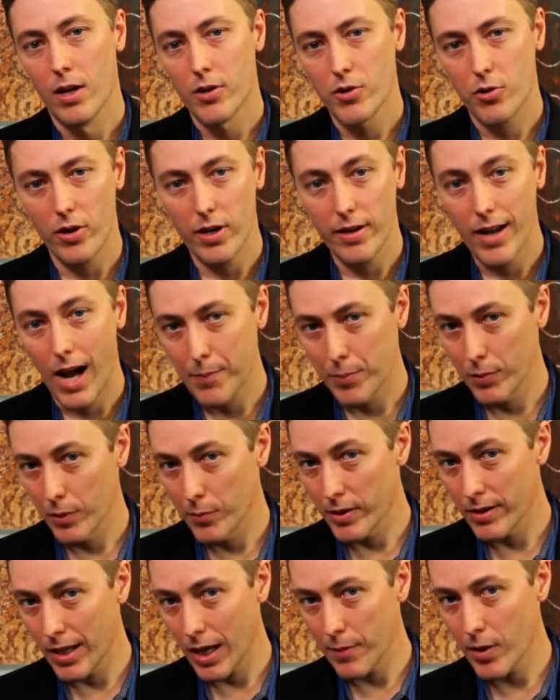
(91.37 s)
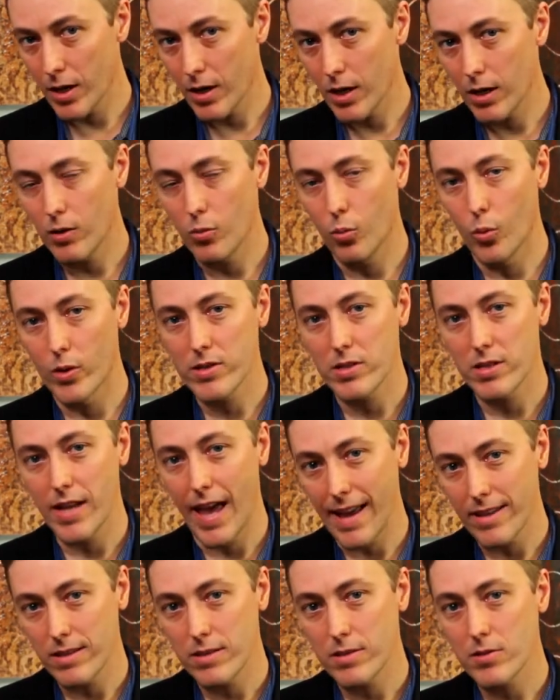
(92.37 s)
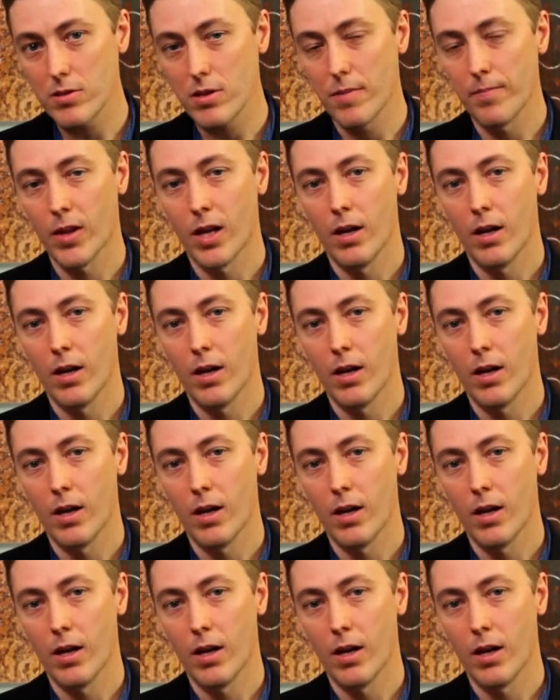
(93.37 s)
treating hyperlipidemia with statins,